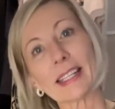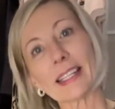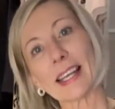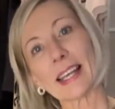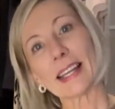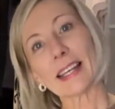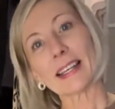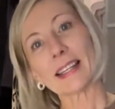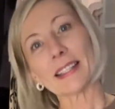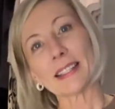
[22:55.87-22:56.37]
And
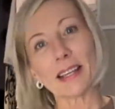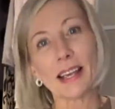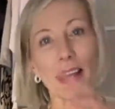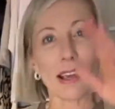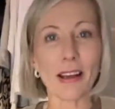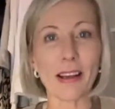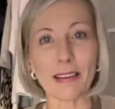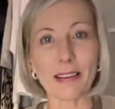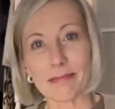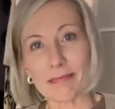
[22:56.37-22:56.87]
then
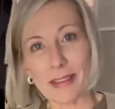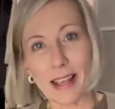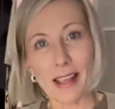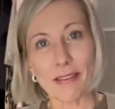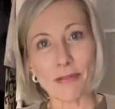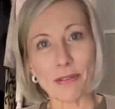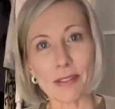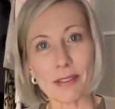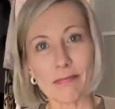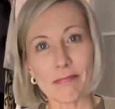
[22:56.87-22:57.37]

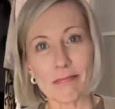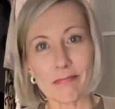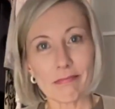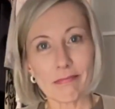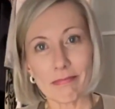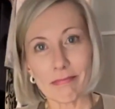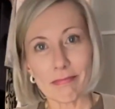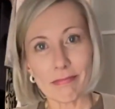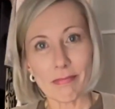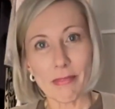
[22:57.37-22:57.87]
every
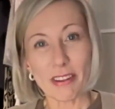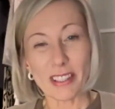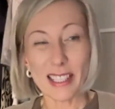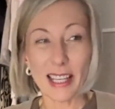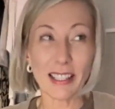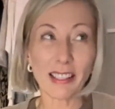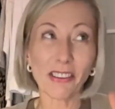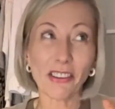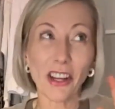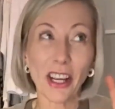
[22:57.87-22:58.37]

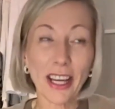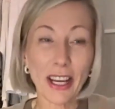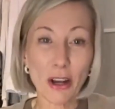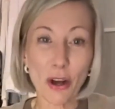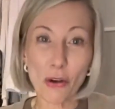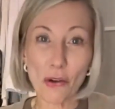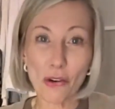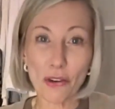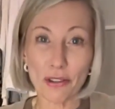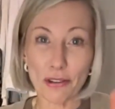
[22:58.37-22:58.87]

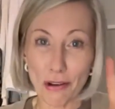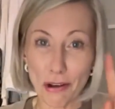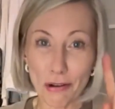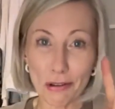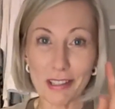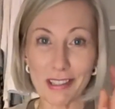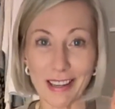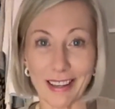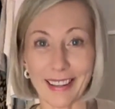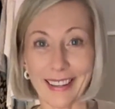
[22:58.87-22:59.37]
Saturday or
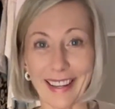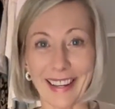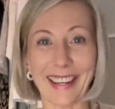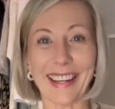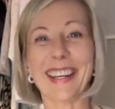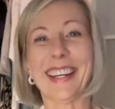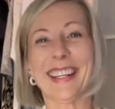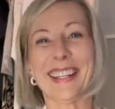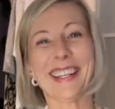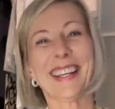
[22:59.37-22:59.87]

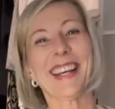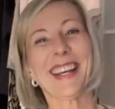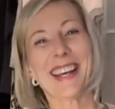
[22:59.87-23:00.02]
Sunday,